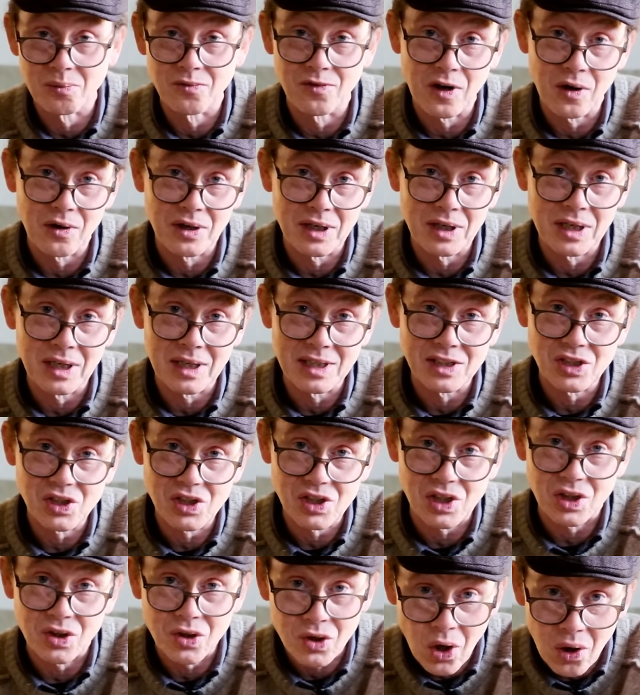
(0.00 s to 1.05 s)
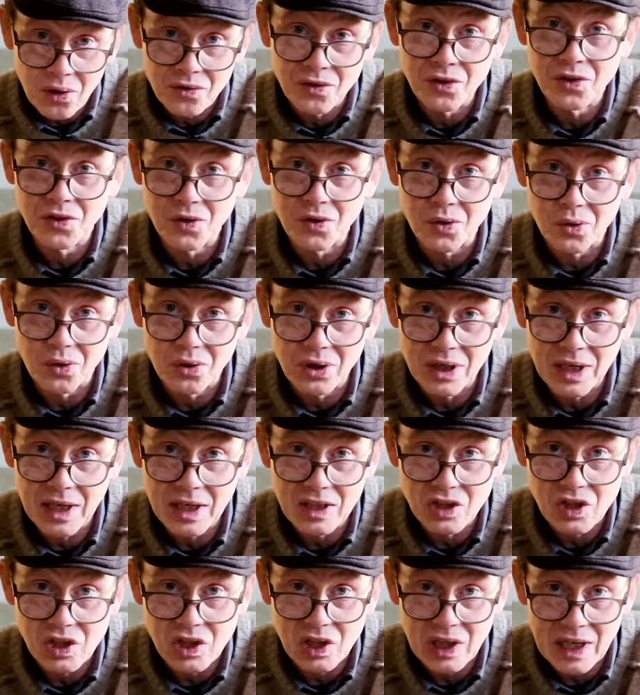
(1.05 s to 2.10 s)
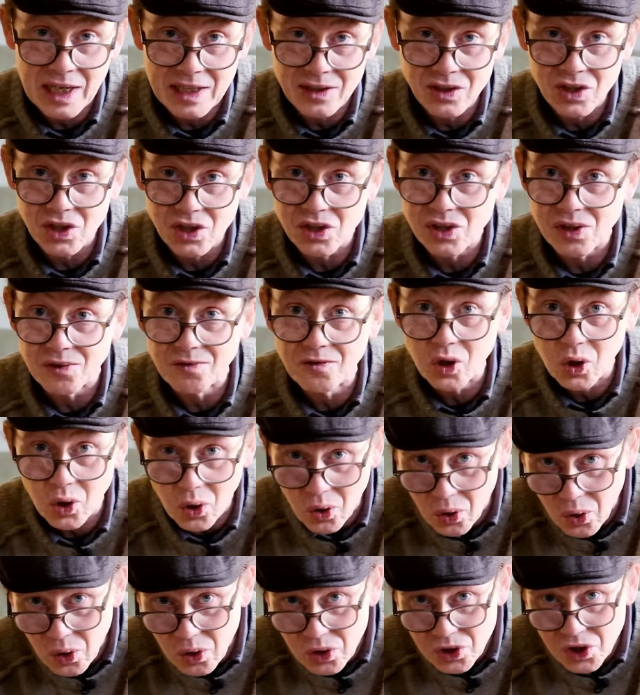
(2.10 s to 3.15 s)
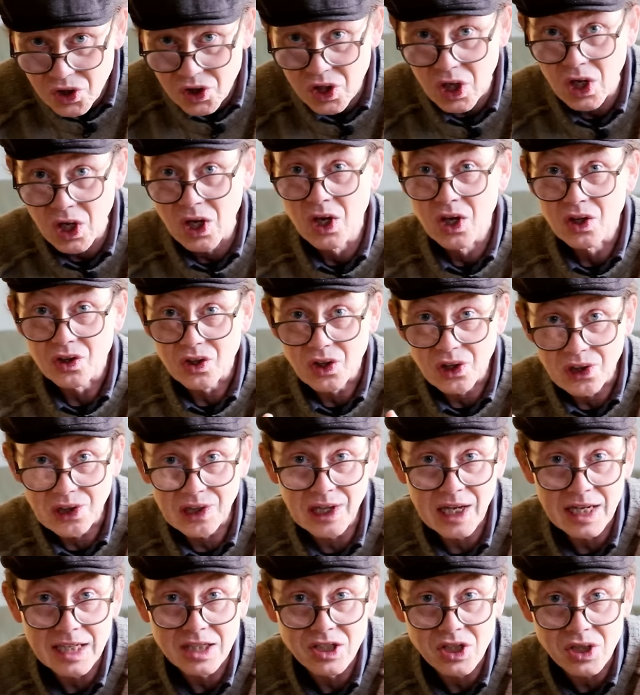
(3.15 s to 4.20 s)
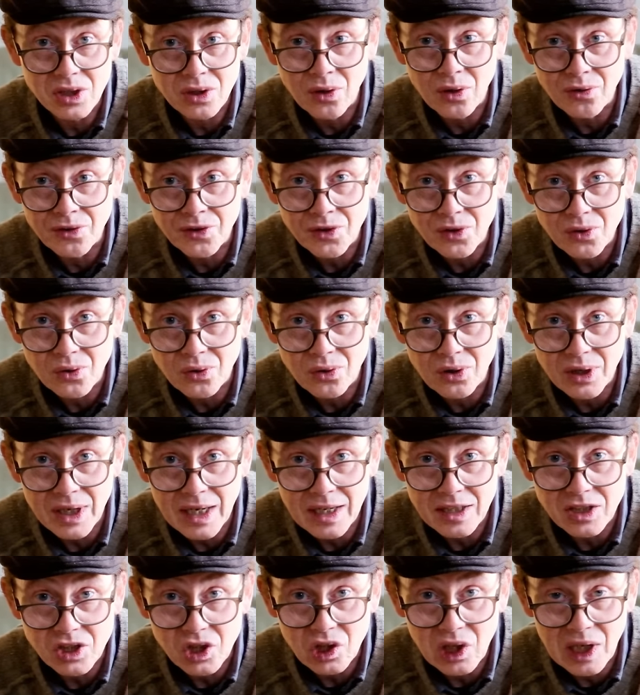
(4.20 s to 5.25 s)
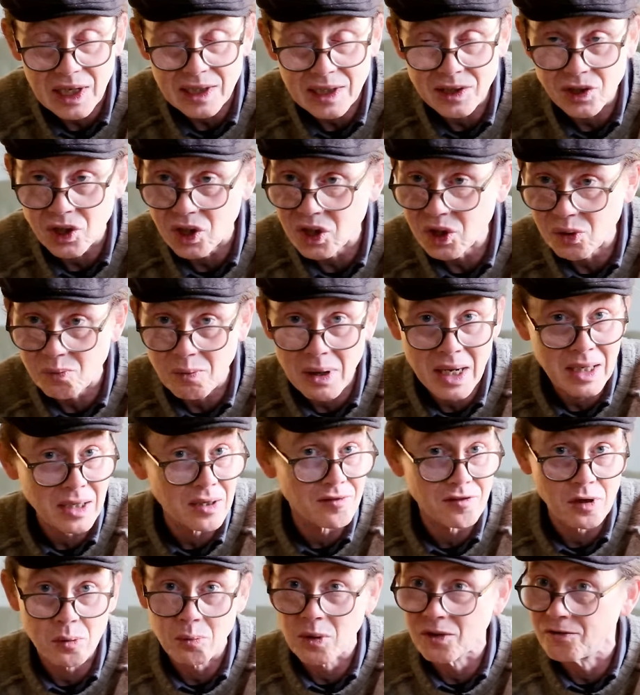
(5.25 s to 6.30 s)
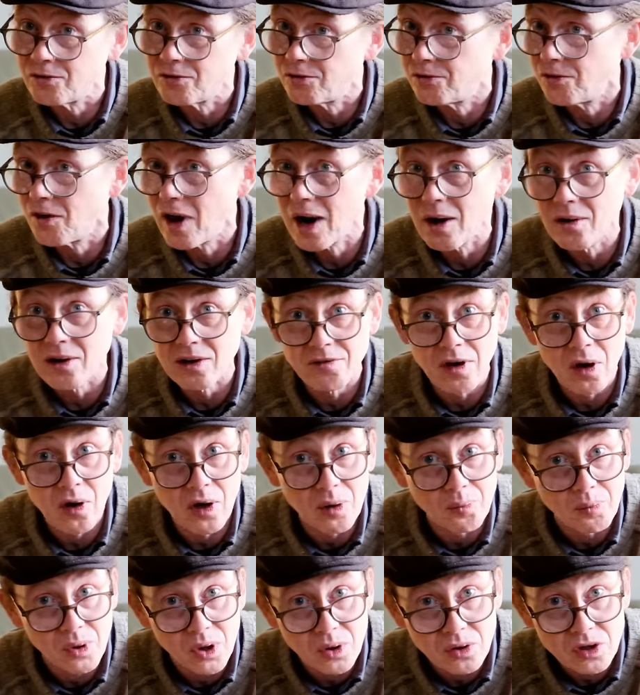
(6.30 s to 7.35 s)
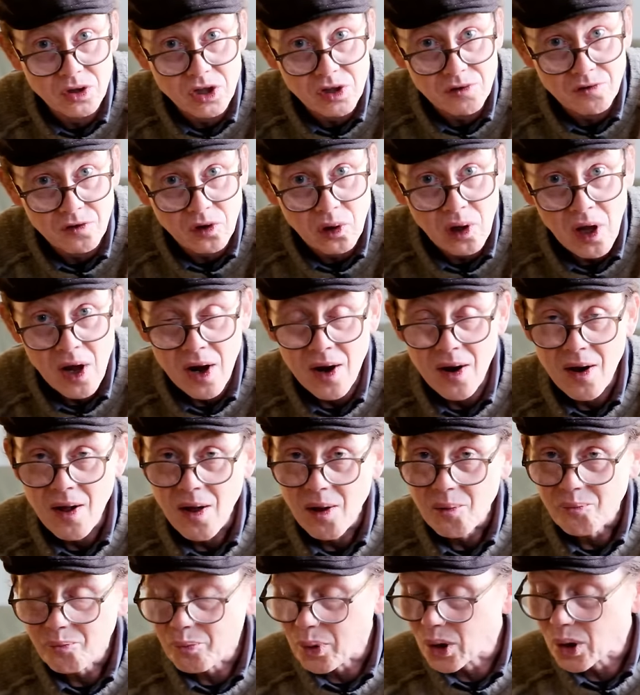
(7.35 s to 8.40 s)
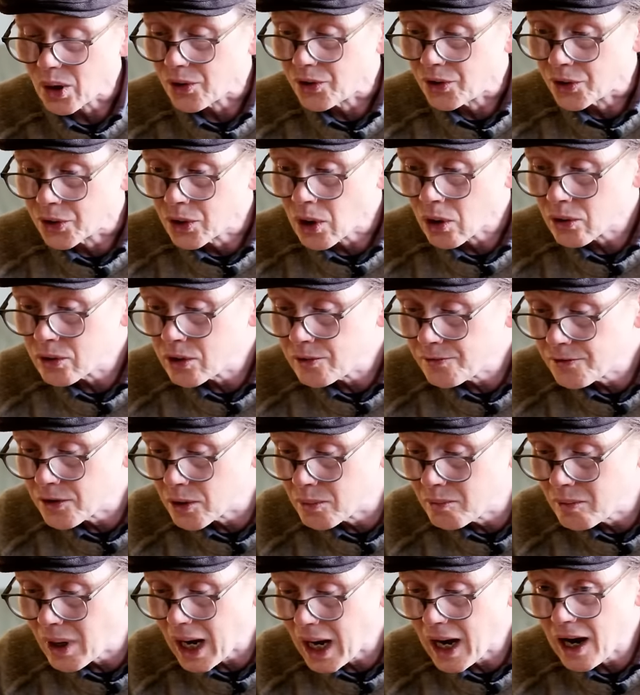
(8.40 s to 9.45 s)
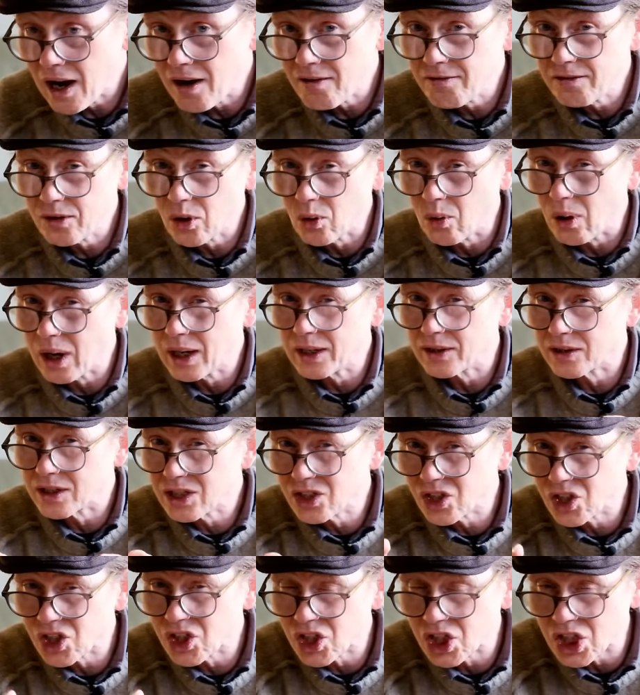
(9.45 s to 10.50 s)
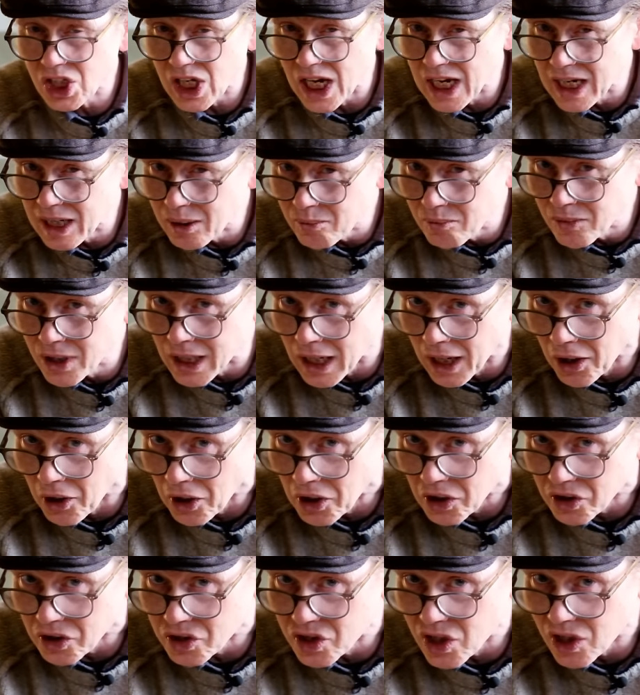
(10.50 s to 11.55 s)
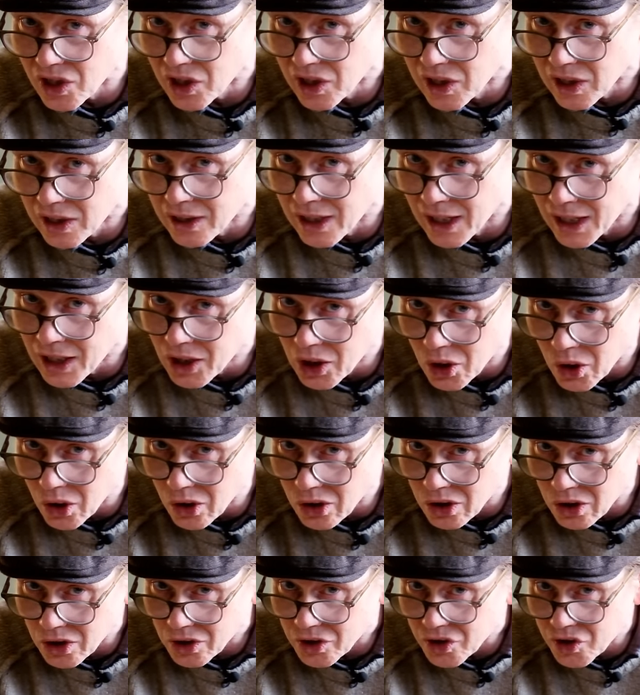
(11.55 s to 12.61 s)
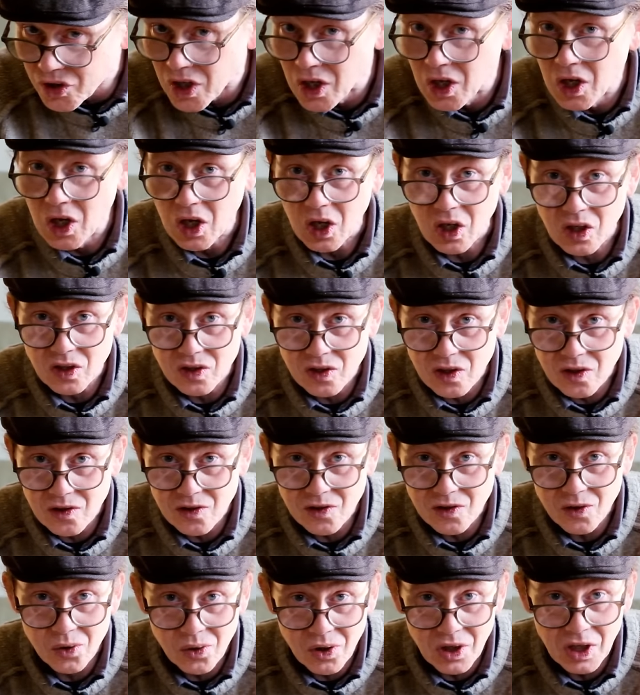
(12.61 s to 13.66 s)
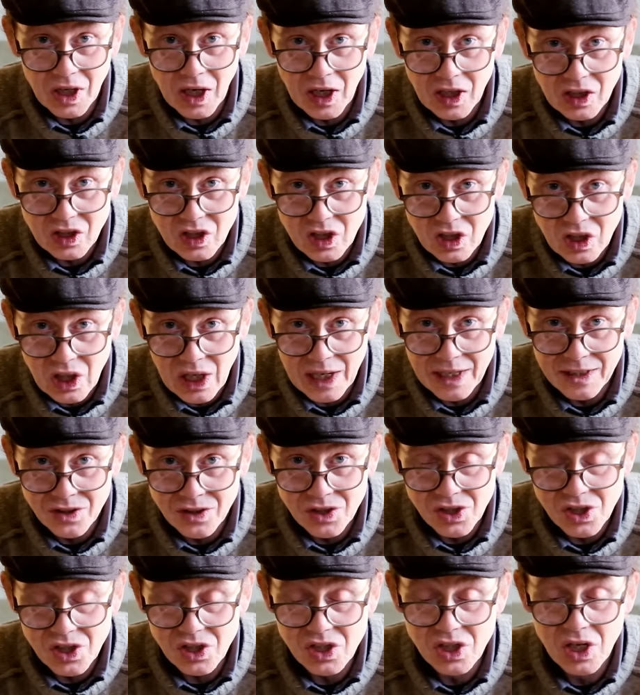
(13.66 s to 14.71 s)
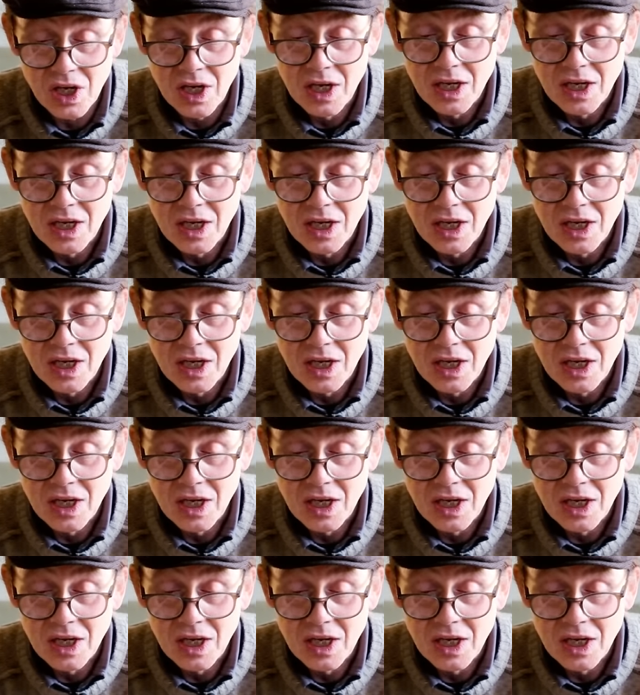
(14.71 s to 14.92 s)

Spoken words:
very nice. The non-thoriated lenses, of course, the later non-thoriated lenses, many of them are very, very beautiful, but none of them have quite the same character in their colours as the thoriated lenses